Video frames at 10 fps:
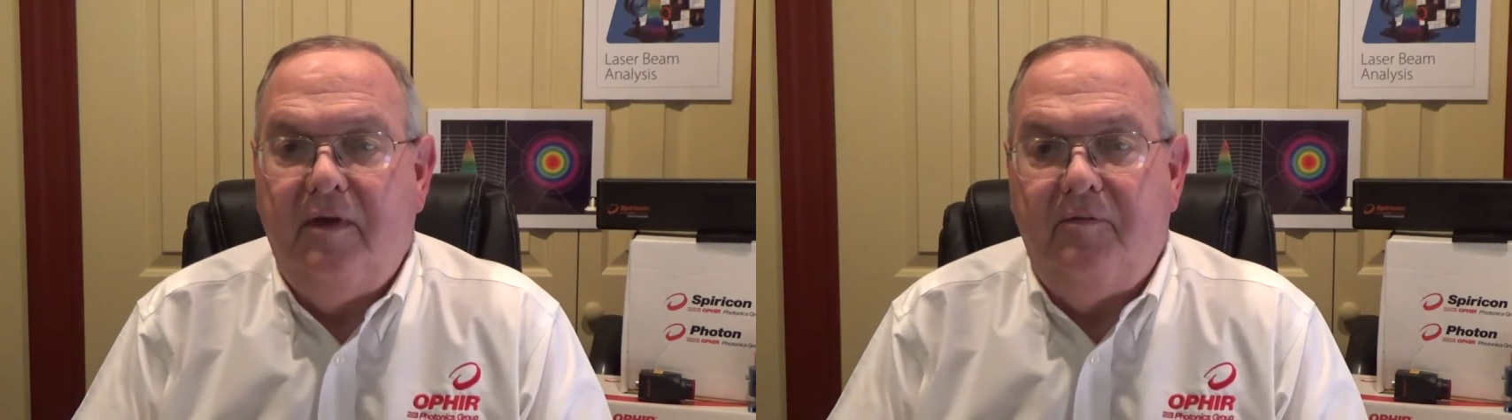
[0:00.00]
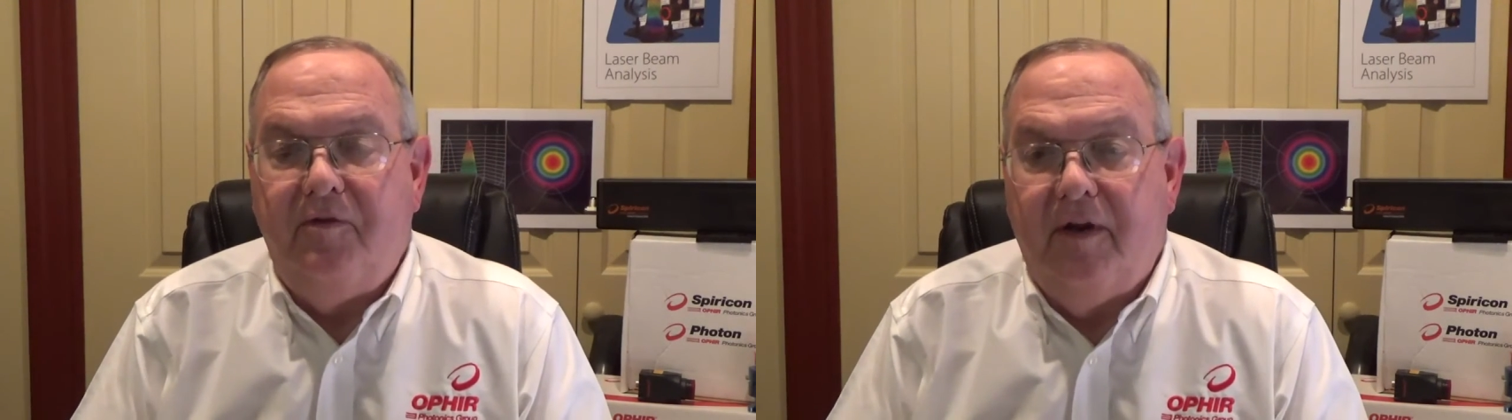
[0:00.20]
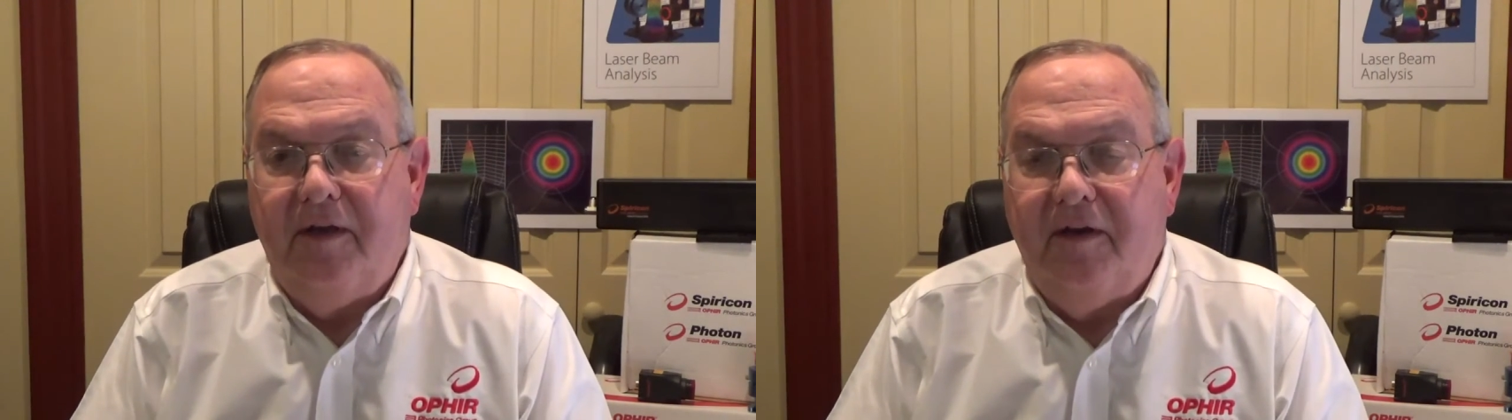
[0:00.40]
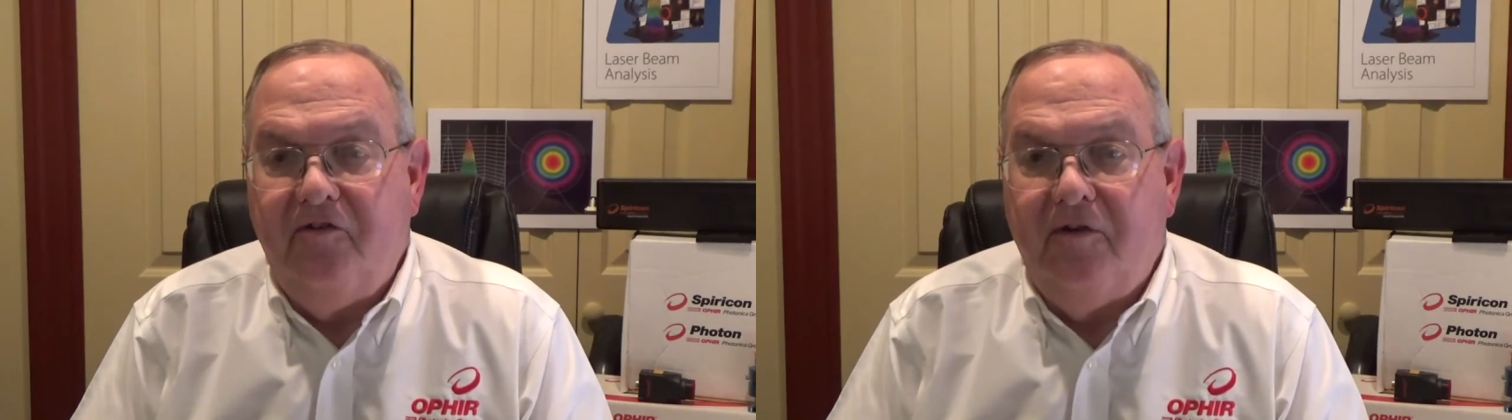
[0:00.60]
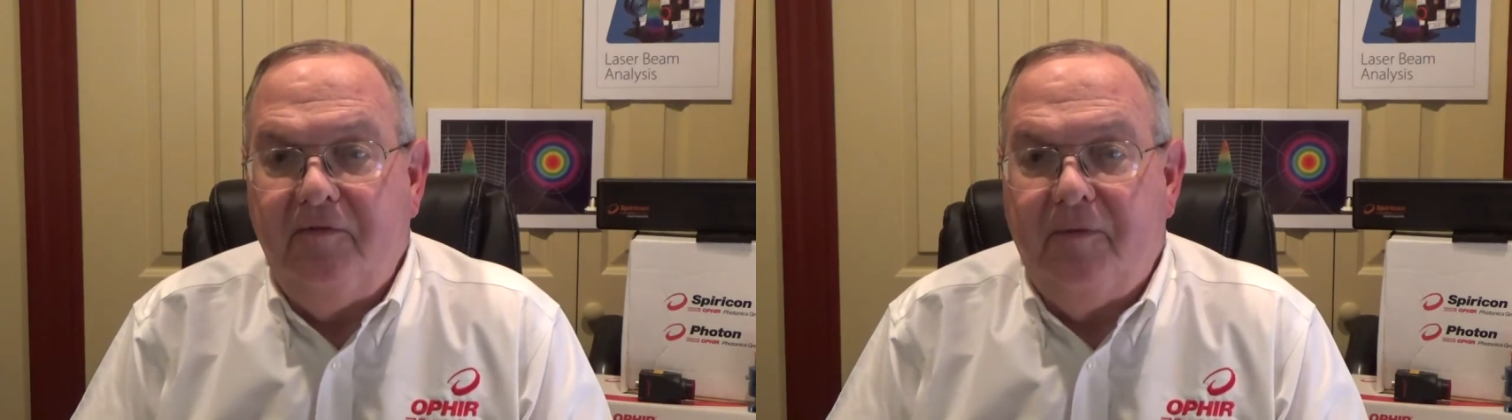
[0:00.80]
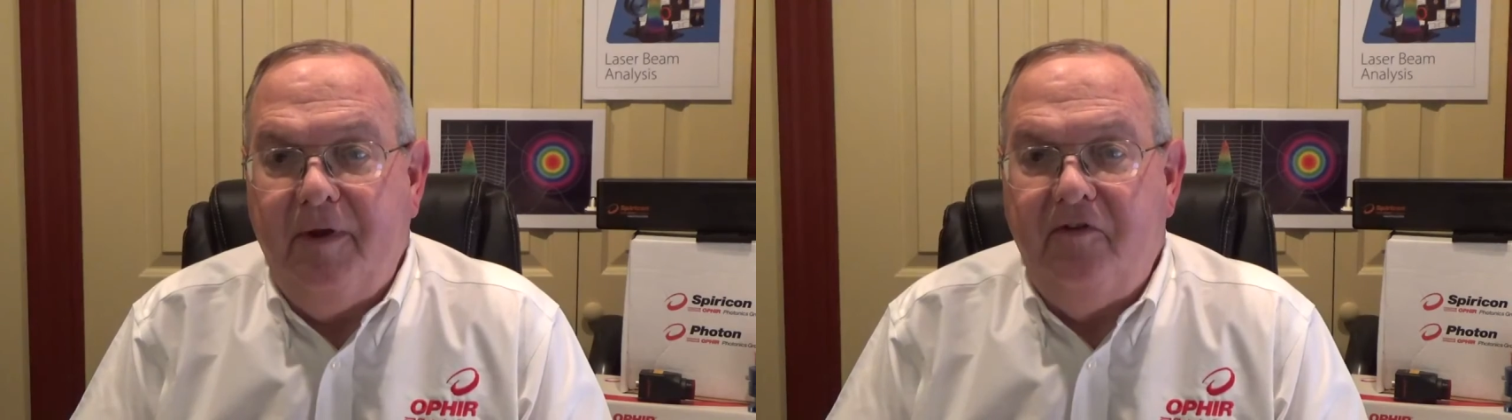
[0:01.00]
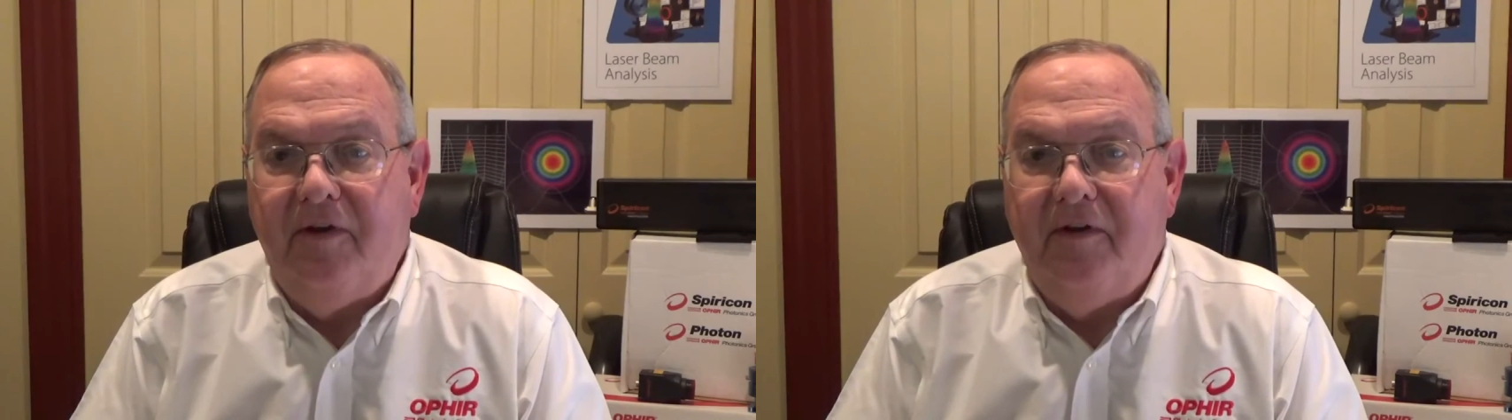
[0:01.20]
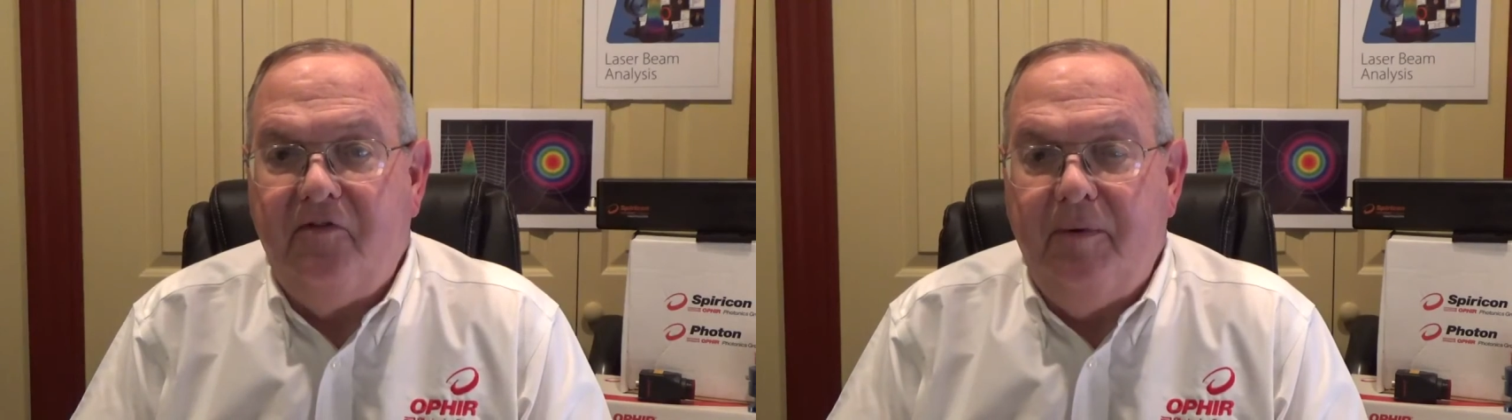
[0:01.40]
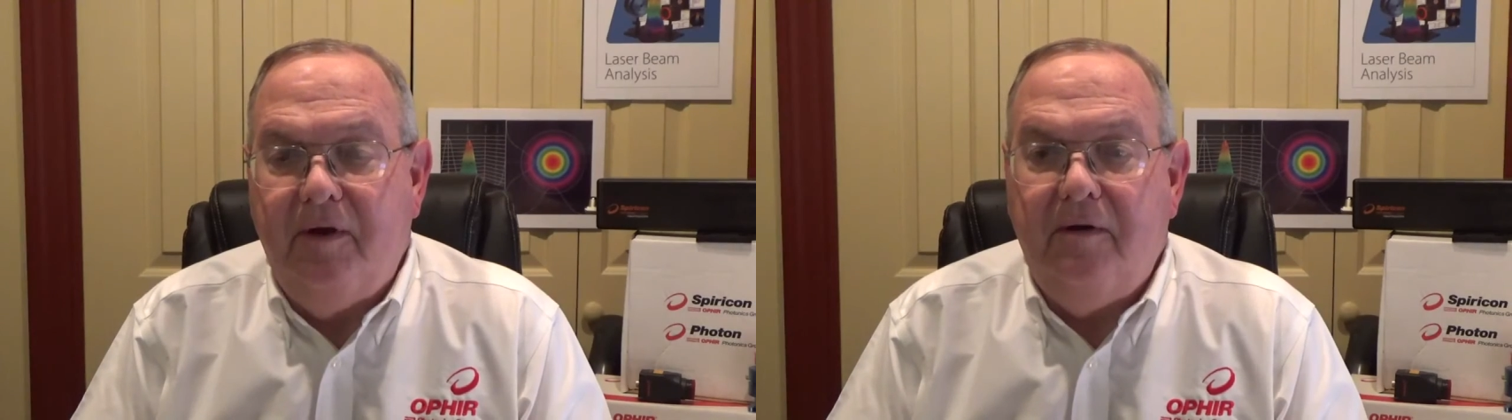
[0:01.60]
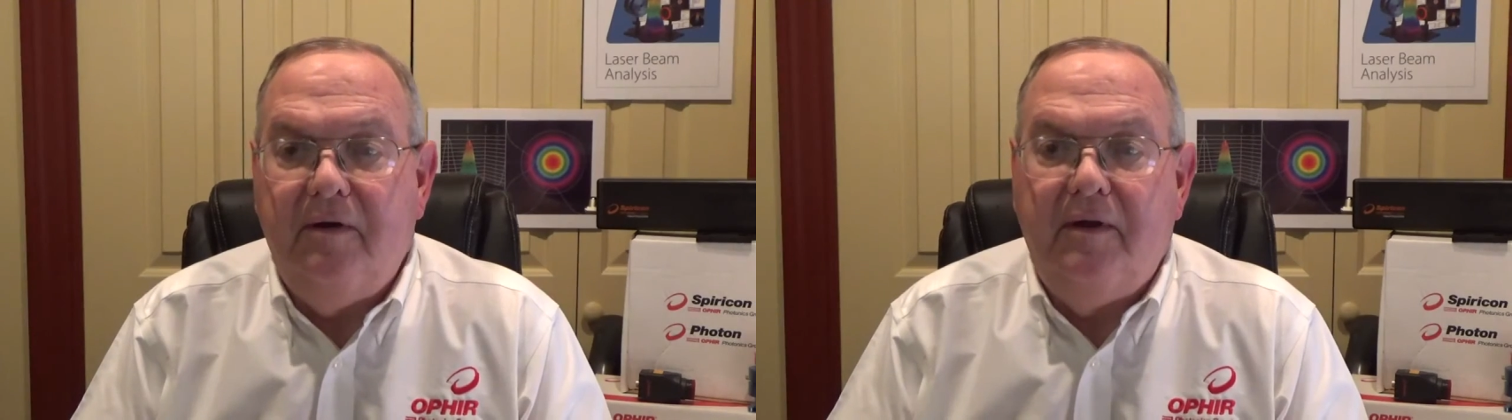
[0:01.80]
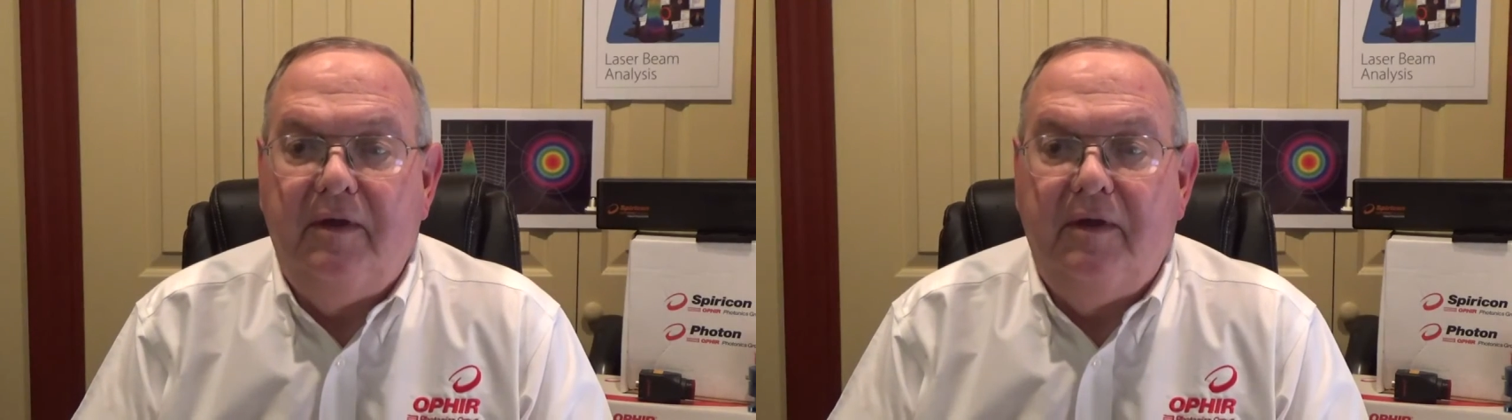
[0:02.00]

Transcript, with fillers: If you'd like additional information on this meter,